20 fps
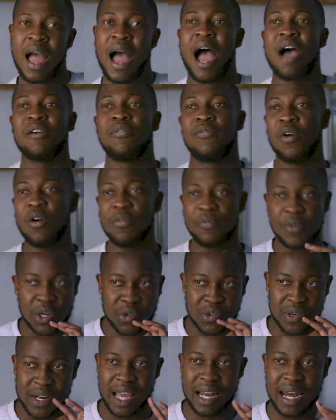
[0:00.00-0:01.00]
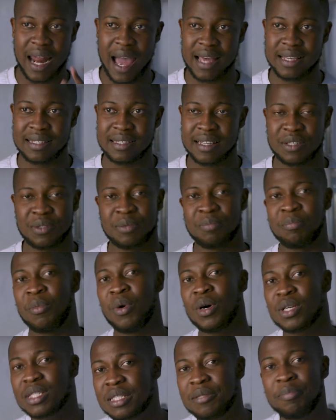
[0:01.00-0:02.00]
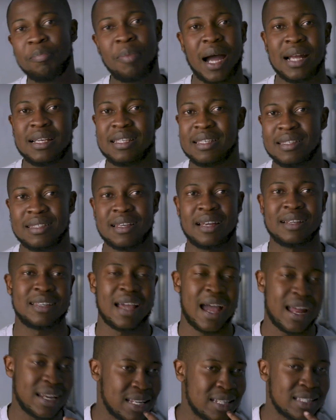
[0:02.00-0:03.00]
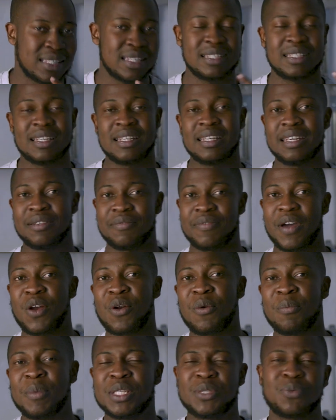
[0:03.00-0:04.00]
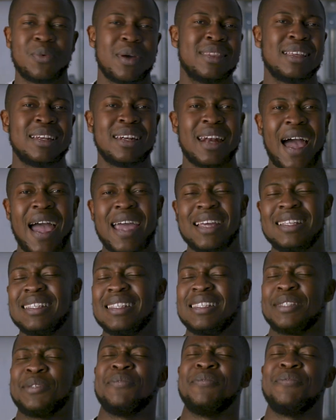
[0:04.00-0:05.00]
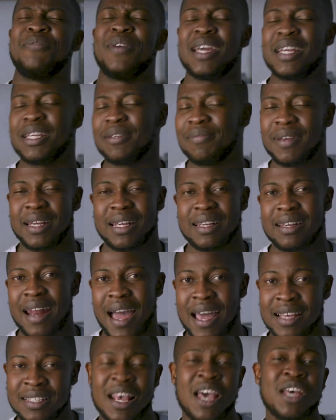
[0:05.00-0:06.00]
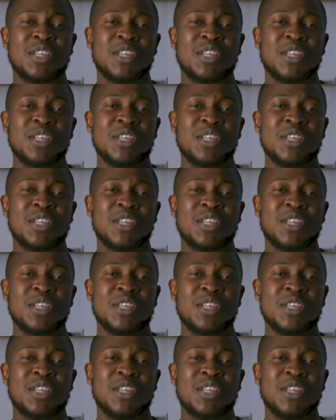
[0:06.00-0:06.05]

I've often realized that most parties are done in certain environments where the light is very, very nice.